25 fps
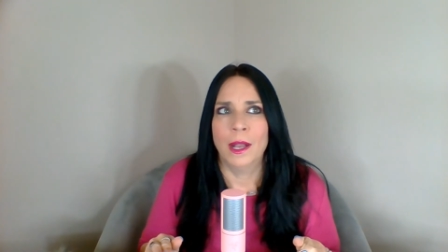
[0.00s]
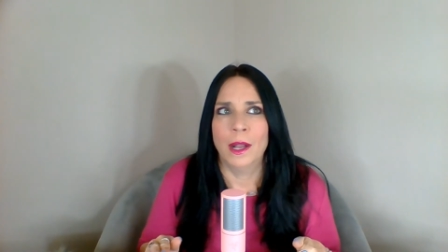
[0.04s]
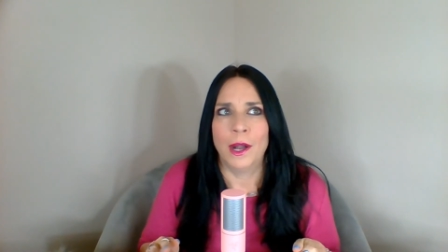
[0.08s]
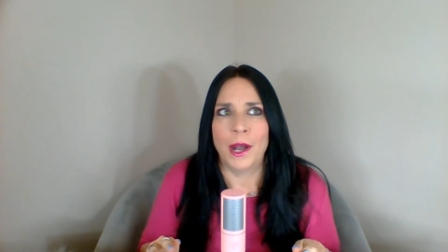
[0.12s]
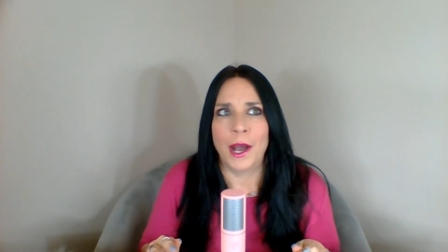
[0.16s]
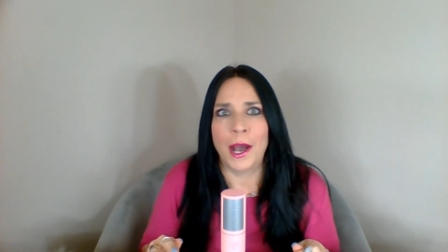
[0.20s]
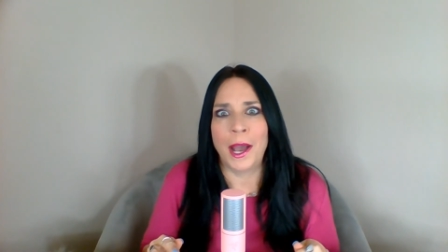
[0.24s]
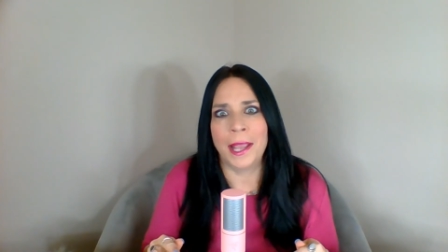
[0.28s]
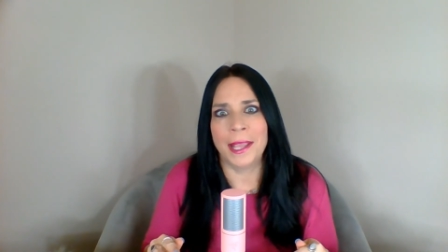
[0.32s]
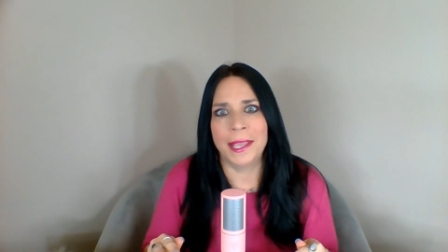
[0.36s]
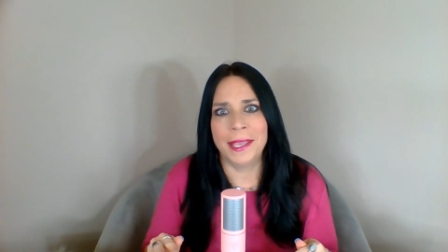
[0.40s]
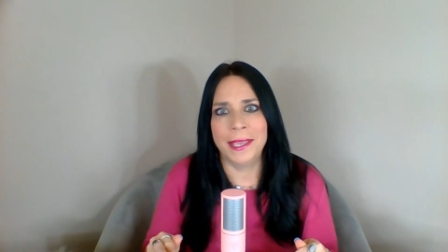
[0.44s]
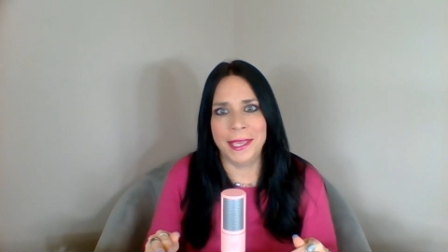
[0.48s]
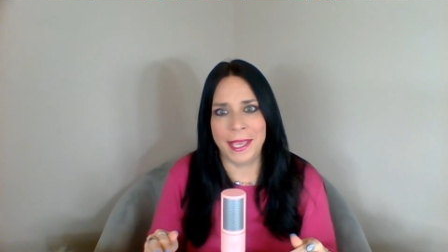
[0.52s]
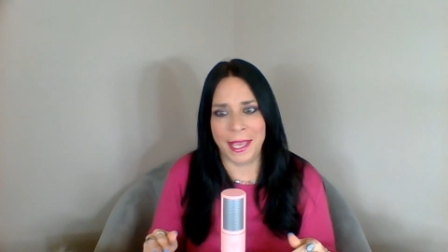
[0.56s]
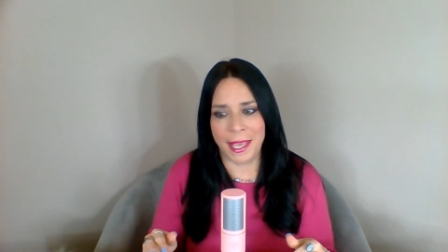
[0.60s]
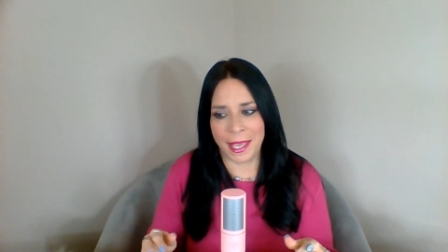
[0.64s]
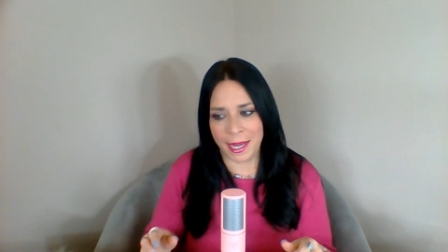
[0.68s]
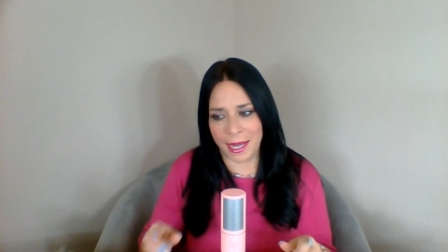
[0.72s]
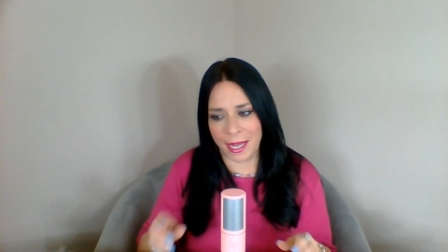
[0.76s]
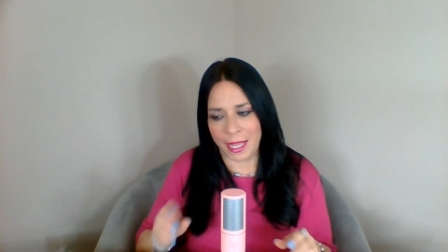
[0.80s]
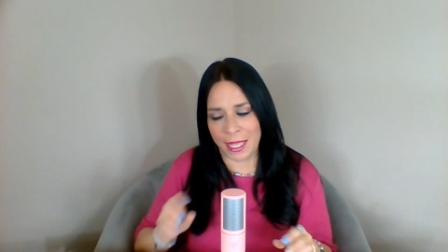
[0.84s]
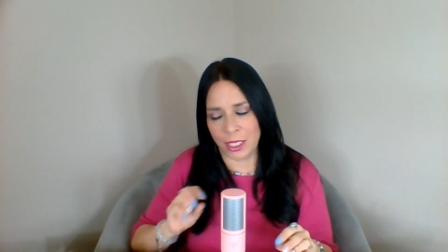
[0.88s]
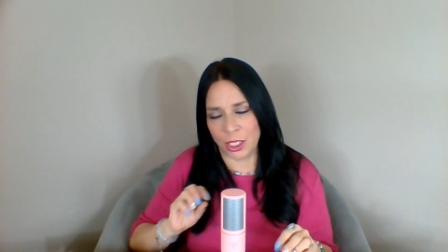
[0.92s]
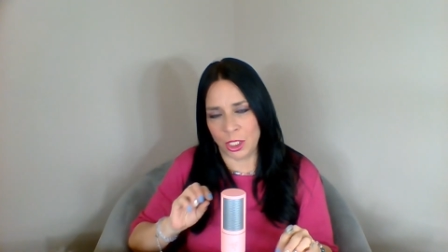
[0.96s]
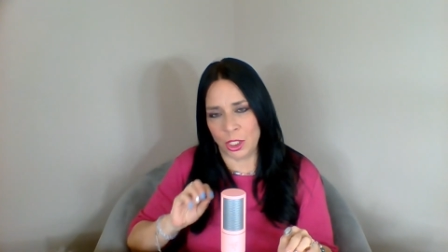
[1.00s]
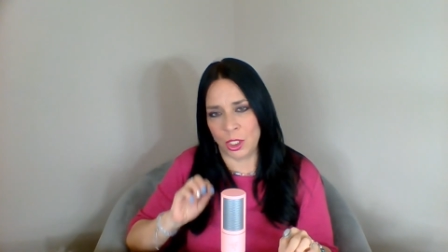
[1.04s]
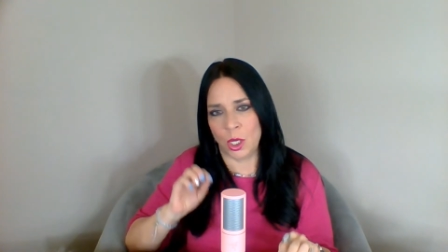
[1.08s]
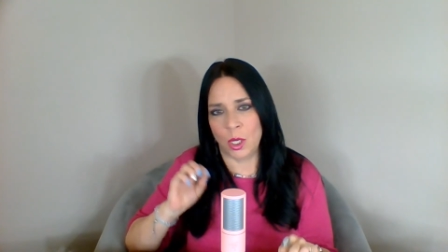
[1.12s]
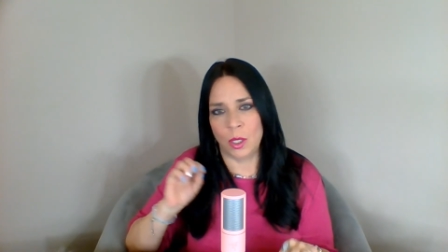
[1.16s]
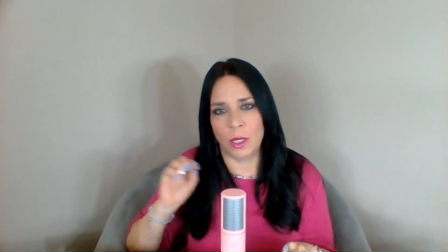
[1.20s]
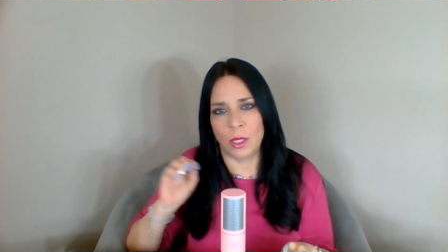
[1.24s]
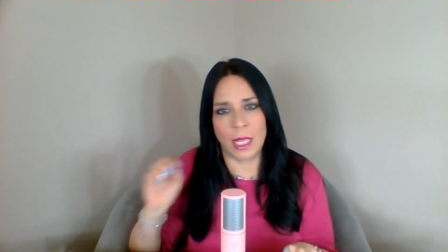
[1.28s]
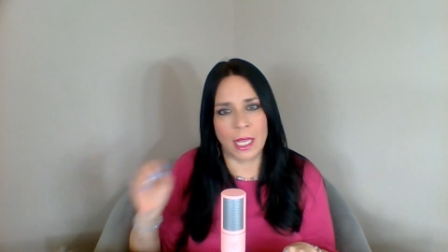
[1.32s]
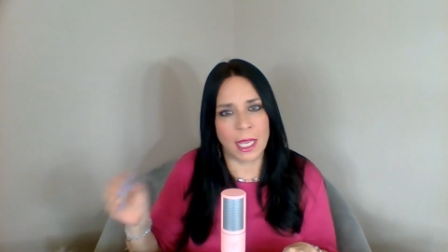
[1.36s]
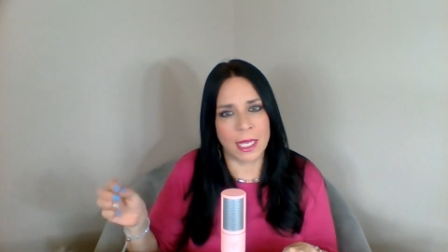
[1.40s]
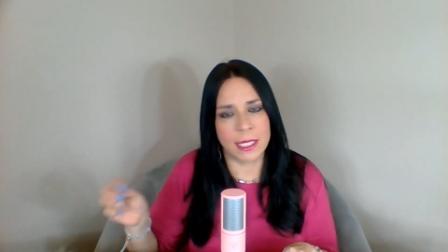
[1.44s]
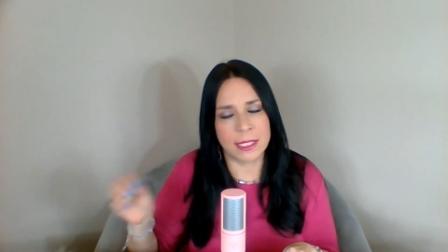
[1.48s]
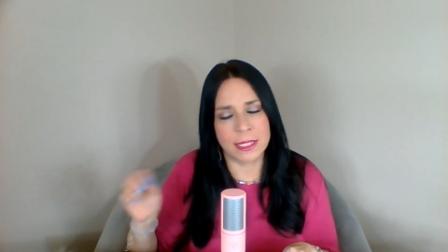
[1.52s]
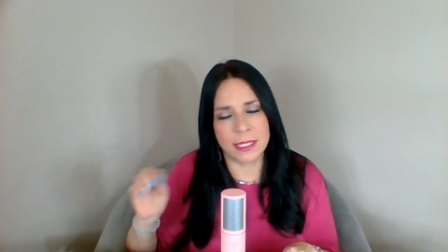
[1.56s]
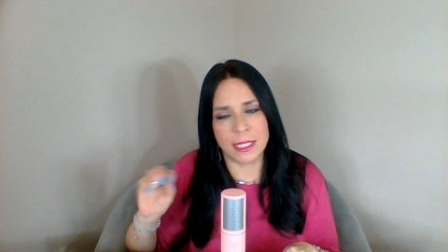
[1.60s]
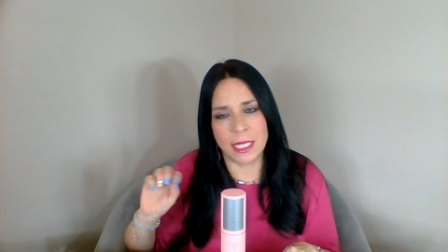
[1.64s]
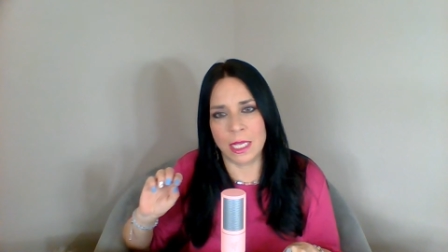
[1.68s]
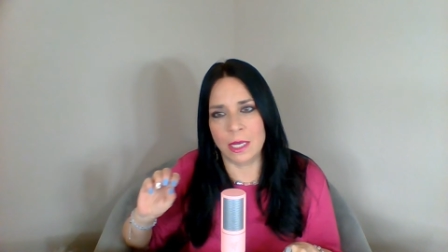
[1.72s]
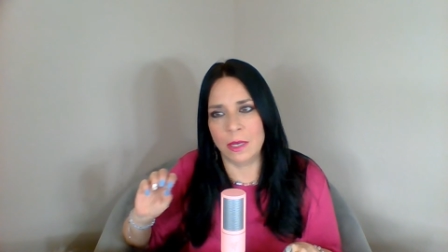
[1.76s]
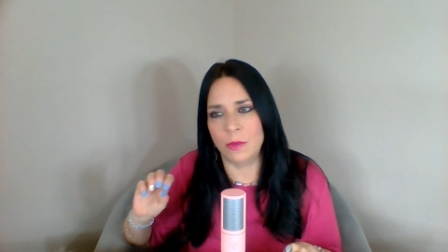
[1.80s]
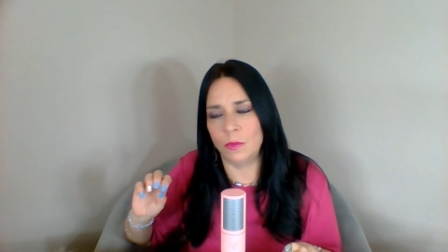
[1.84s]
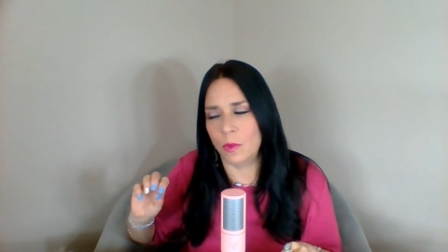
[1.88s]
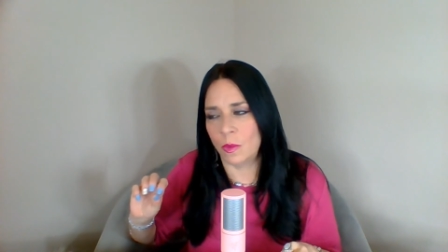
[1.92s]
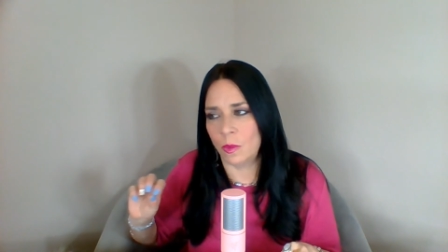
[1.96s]
I get it, like I
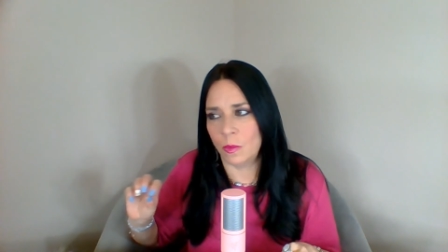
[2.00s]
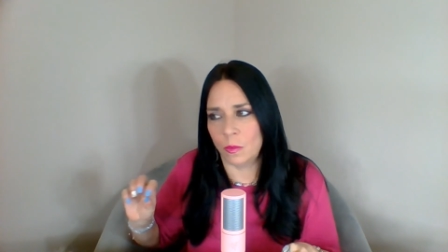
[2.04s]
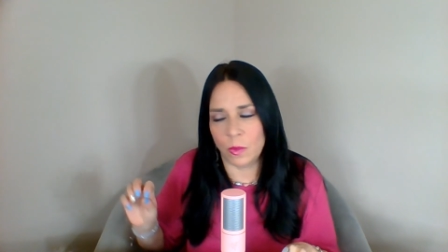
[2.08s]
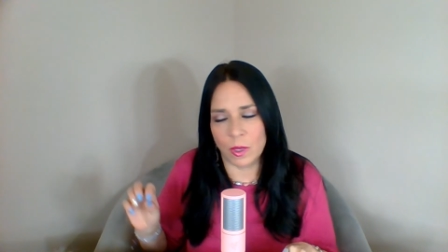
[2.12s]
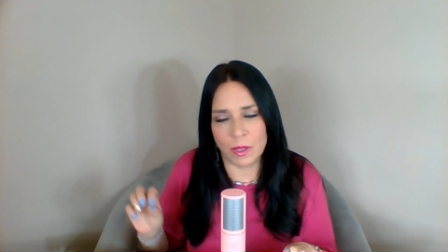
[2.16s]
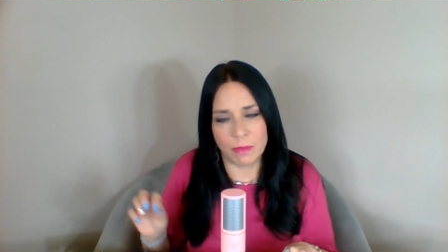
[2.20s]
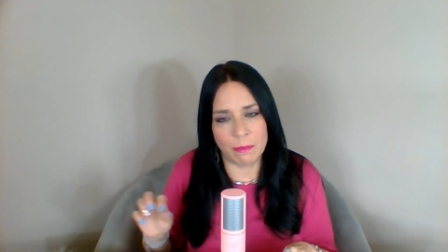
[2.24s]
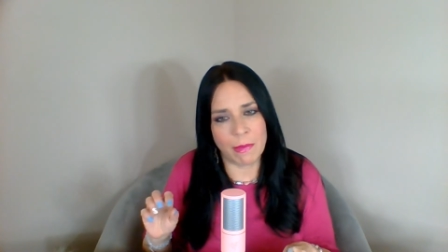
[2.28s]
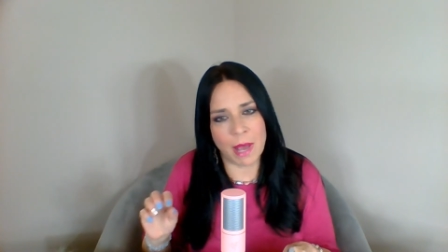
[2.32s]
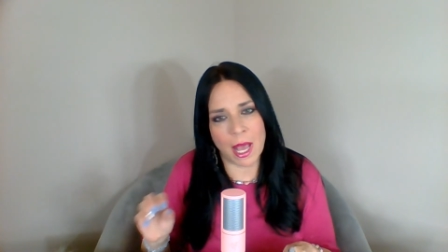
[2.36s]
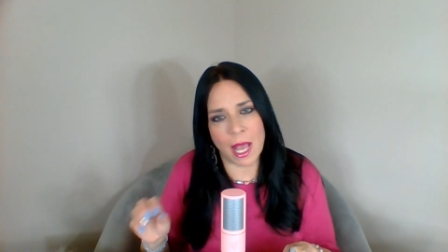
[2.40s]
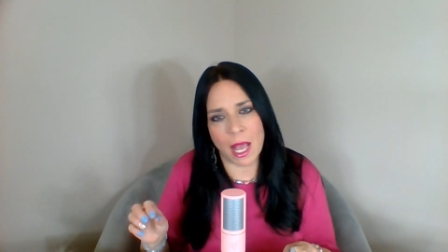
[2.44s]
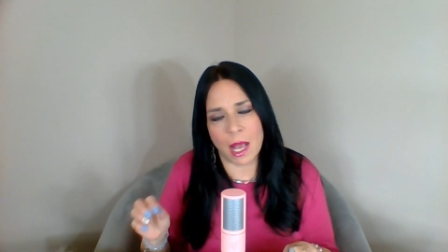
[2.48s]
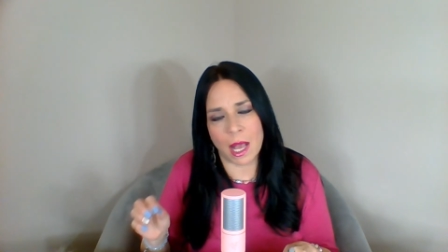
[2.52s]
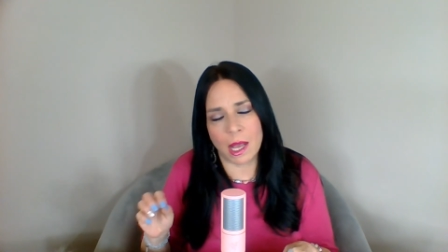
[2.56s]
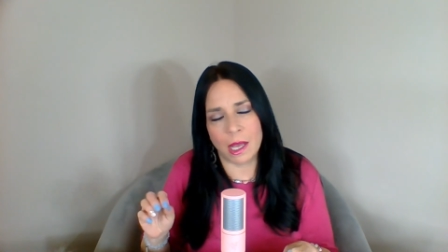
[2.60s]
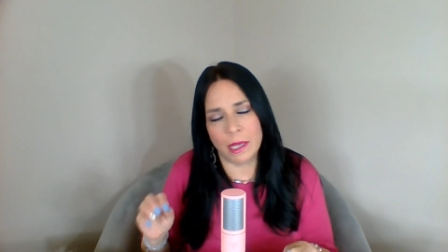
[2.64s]
said with I